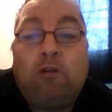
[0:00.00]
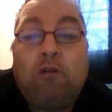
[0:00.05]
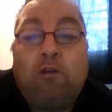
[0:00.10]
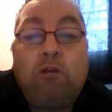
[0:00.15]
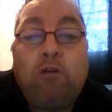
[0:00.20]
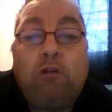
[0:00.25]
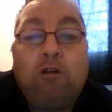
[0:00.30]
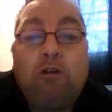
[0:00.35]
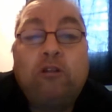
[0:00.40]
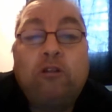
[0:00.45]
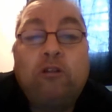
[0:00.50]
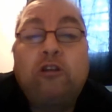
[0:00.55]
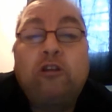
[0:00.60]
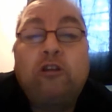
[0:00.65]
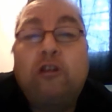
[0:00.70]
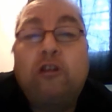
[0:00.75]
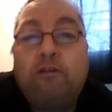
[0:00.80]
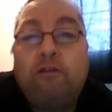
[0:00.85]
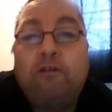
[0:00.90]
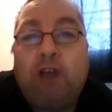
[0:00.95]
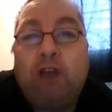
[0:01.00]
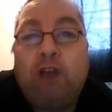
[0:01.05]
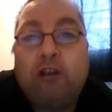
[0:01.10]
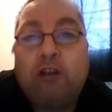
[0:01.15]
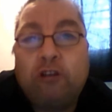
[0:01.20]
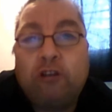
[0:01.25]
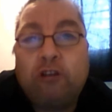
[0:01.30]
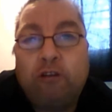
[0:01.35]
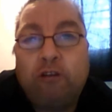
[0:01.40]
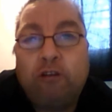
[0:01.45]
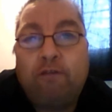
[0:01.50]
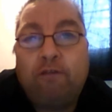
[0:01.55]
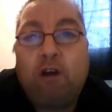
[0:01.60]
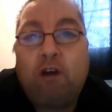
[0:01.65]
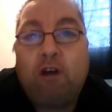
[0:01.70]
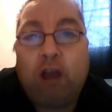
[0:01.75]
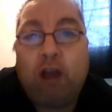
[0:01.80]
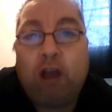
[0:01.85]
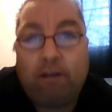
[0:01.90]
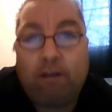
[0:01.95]
Roll on to
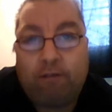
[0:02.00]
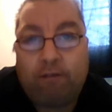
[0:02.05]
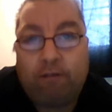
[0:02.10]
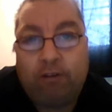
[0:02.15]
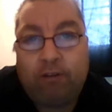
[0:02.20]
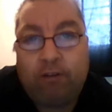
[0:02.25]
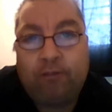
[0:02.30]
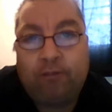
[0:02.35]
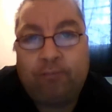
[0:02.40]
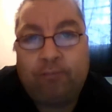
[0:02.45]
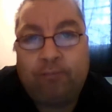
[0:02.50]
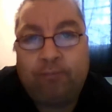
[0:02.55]
2005.